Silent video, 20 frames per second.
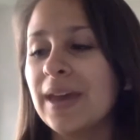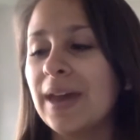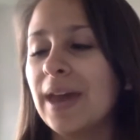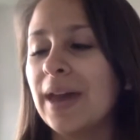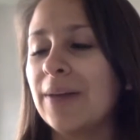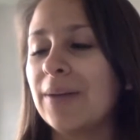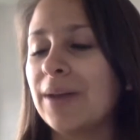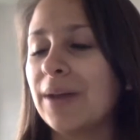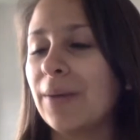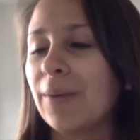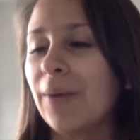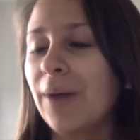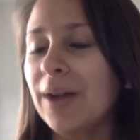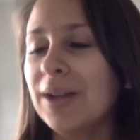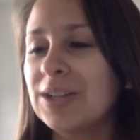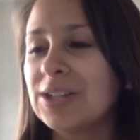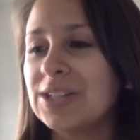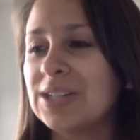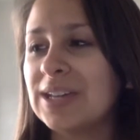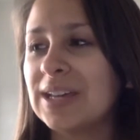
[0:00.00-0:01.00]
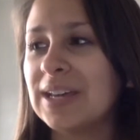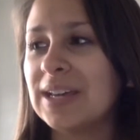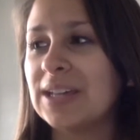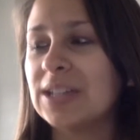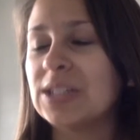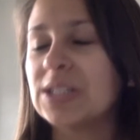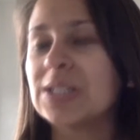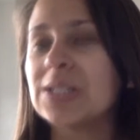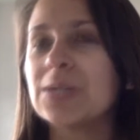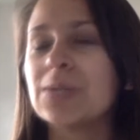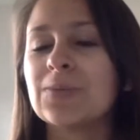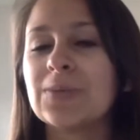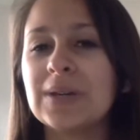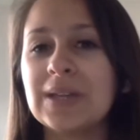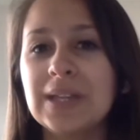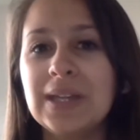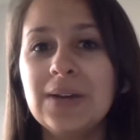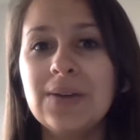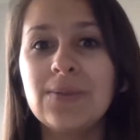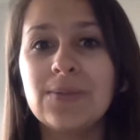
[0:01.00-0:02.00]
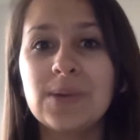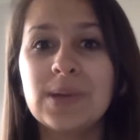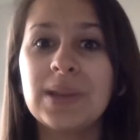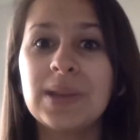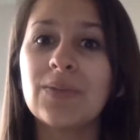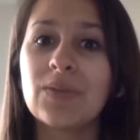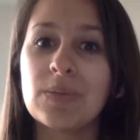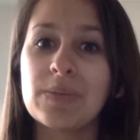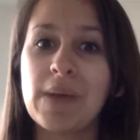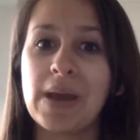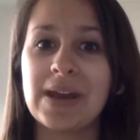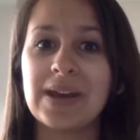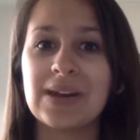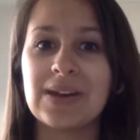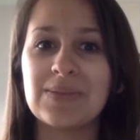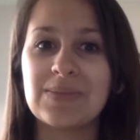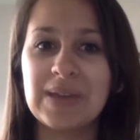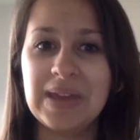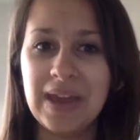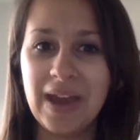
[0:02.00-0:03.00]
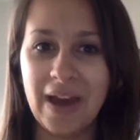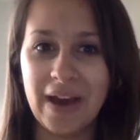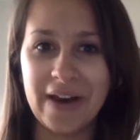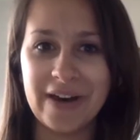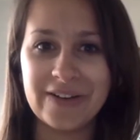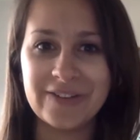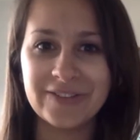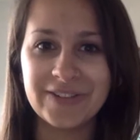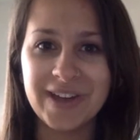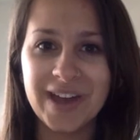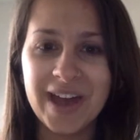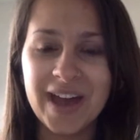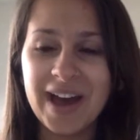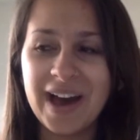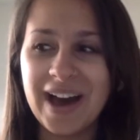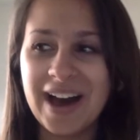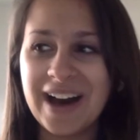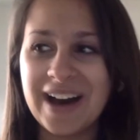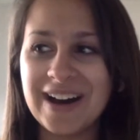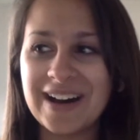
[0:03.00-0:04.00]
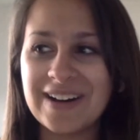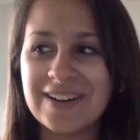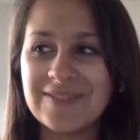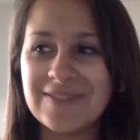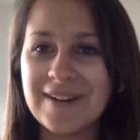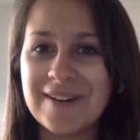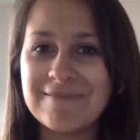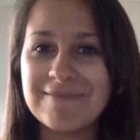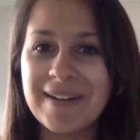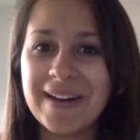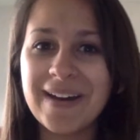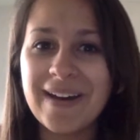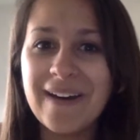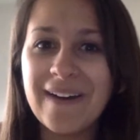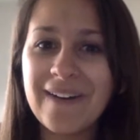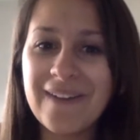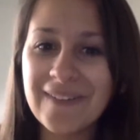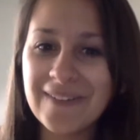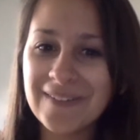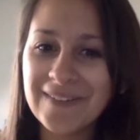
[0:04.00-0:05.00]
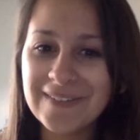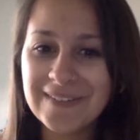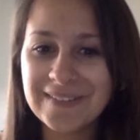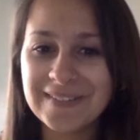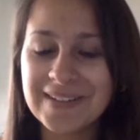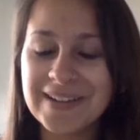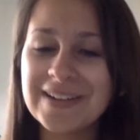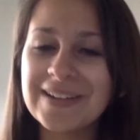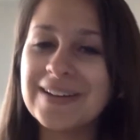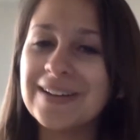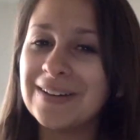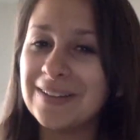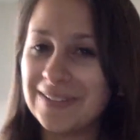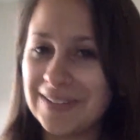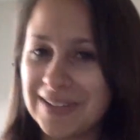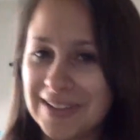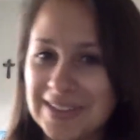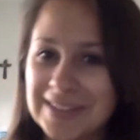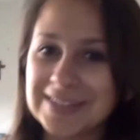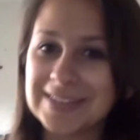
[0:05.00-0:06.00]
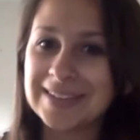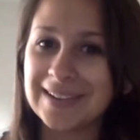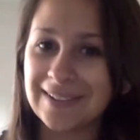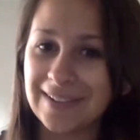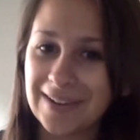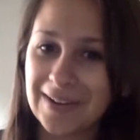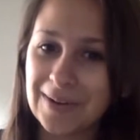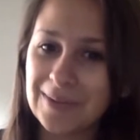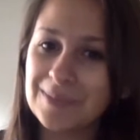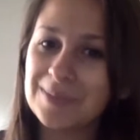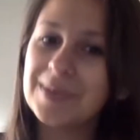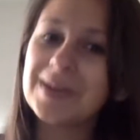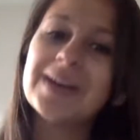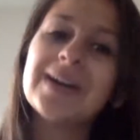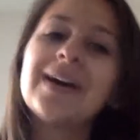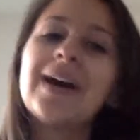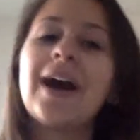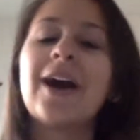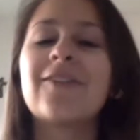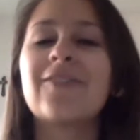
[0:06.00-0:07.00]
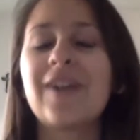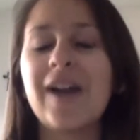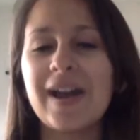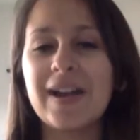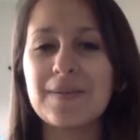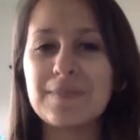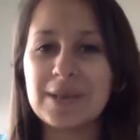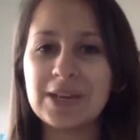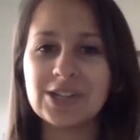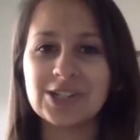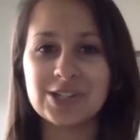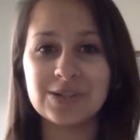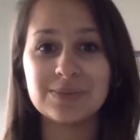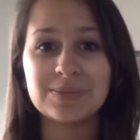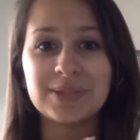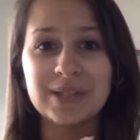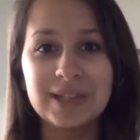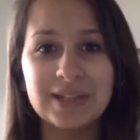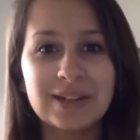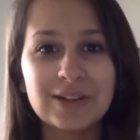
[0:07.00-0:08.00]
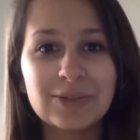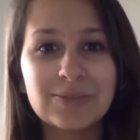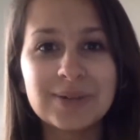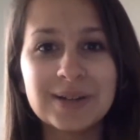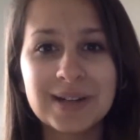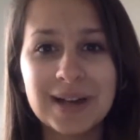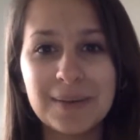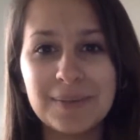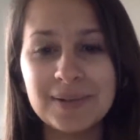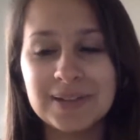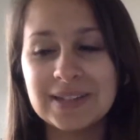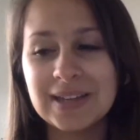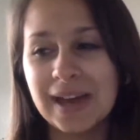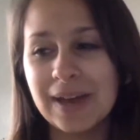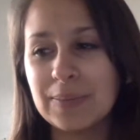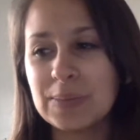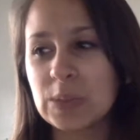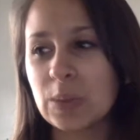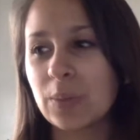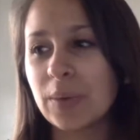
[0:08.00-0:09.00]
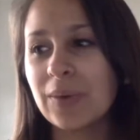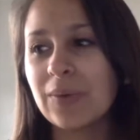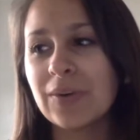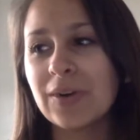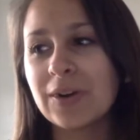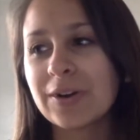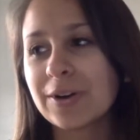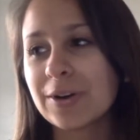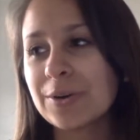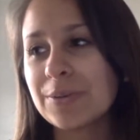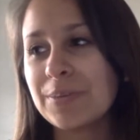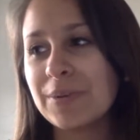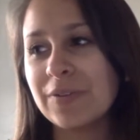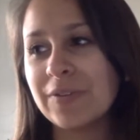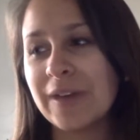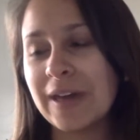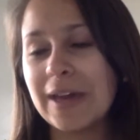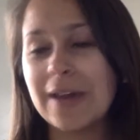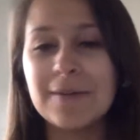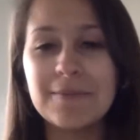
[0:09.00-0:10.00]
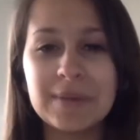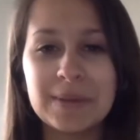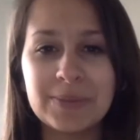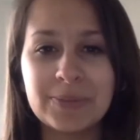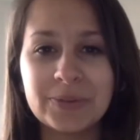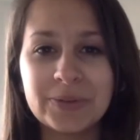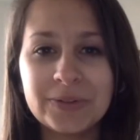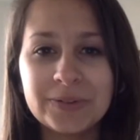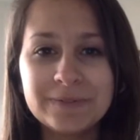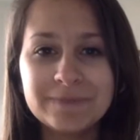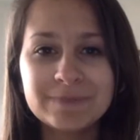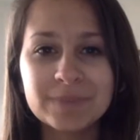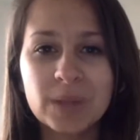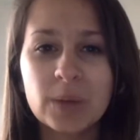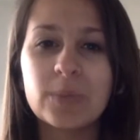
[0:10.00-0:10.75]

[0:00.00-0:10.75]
And when I watched it, it just really, really reminded me of my own Goonies group. I've kind of mentioned playgroup a couple times, but we were a group of 8 people.